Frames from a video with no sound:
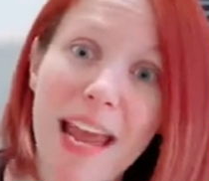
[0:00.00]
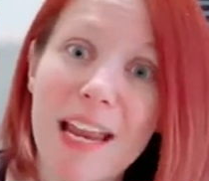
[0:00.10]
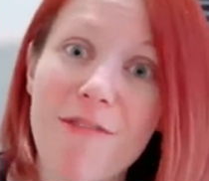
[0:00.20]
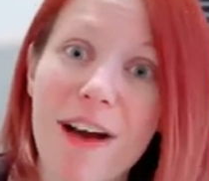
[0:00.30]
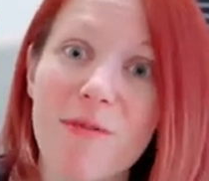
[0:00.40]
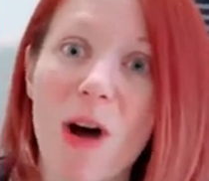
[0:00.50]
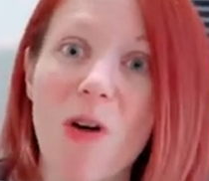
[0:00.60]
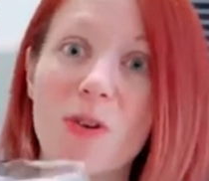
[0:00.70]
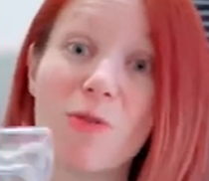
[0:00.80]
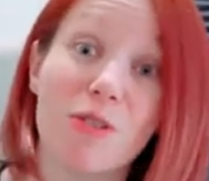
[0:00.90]

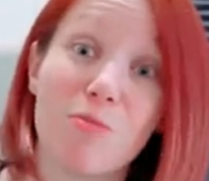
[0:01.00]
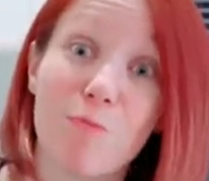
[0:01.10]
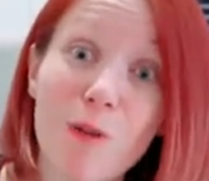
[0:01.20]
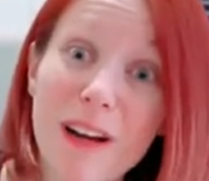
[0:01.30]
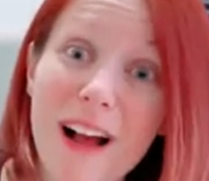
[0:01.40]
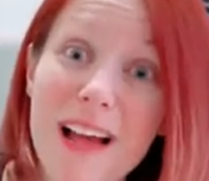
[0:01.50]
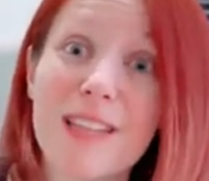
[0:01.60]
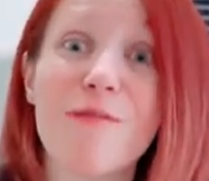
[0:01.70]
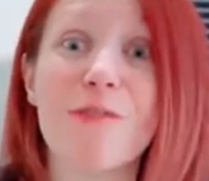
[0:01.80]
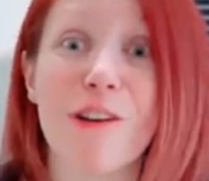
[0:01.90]
$85, which is pretty
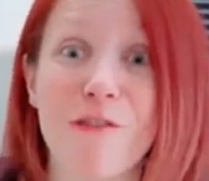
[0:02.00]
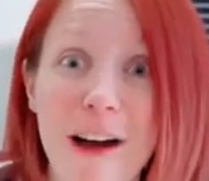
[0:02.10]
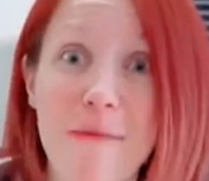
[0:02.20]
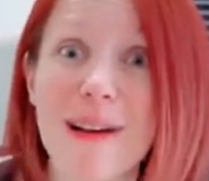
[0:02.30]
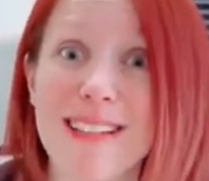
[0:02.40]
awesome for a $5